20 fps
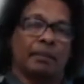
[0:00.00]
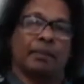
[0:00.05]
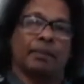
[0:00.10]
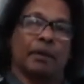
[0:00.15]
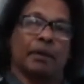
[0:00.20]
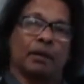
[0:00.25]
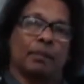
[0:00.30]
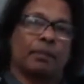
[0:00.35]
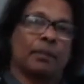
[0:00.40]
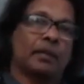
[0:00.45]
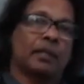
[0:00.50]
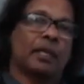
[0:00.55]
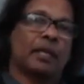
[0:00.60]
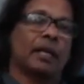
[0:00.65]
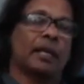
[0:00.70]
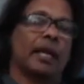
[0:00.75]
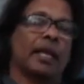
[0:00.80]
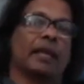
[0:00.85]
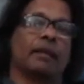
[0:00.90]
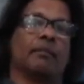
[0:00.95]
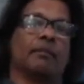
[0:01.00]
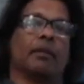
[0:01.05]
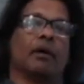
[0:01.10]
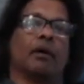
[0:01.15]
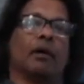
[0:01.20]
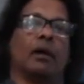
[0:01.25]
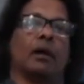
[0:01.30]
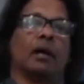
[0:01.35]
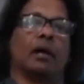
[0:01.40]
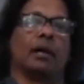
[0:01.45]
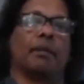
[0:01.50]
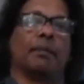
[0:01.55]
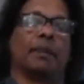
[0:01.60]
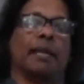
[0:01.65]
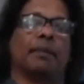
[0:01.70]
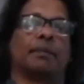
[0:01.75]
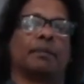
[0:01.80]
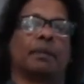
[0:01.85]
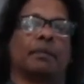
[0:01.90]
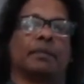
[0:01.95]
People have put their name on, on a
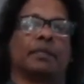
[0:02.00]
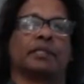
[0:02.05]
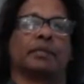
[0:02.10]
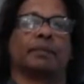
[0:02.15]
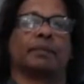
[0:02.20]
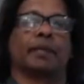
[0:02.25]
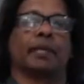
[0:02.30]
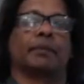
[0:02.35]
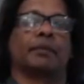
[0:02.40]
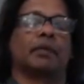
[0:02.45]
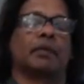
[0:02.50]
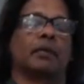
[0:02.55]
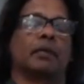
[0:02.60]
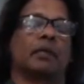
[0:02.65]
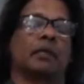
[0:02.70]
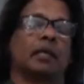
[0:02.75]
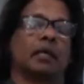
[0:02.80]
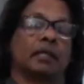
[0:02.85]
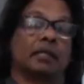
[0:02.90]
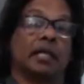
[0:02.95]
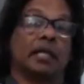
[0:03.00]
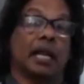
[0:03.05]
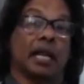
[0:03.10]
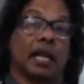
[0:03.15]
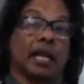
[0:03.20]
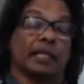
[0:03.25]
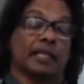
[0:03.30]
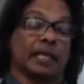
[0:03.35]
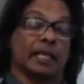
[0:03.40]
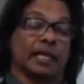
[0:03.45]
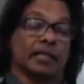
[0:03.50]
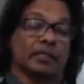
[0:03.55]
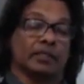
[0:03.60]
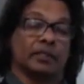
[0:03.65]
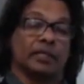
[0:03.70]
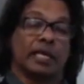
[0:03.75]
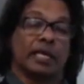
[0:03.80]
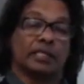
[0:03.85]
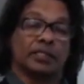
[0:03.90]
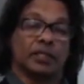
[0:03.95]
paper, piece of paper. They like that.
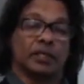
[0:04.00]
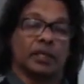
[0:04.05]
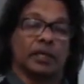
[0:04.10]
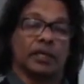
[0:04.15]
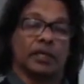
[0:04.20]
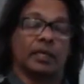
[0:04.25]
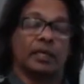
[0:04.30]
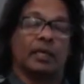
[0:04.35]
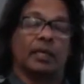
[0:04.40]
So that's good.